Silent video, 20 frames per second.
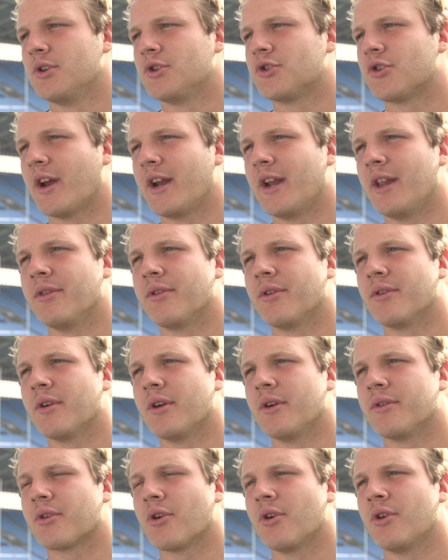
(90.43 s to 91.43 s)
training's
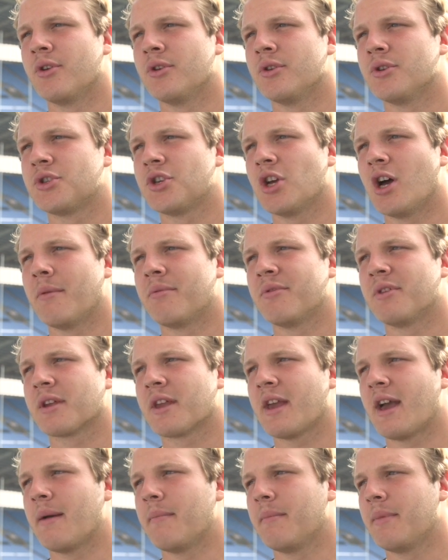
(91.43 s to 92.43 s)
as good and as sharp as it
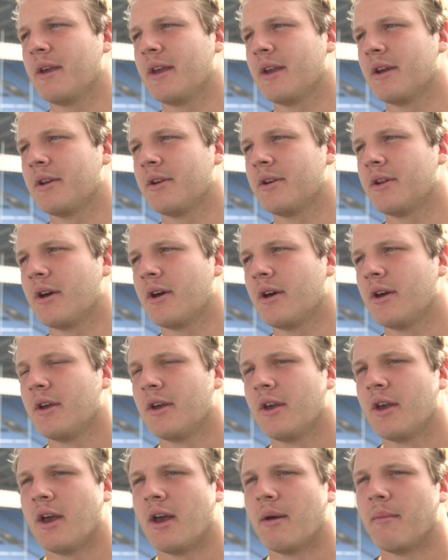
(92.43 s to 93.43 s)
can be, and
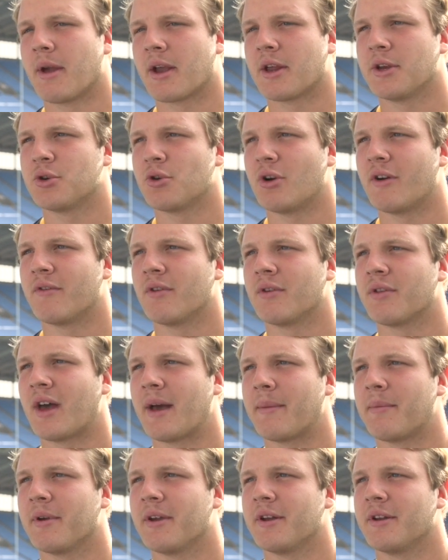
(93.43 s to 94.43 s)
making sure everyone's
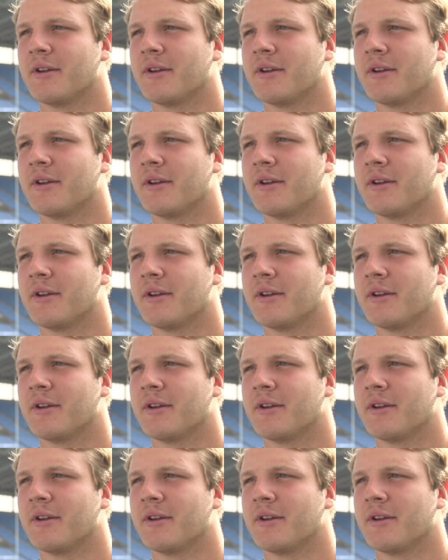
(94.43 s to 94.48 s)
happy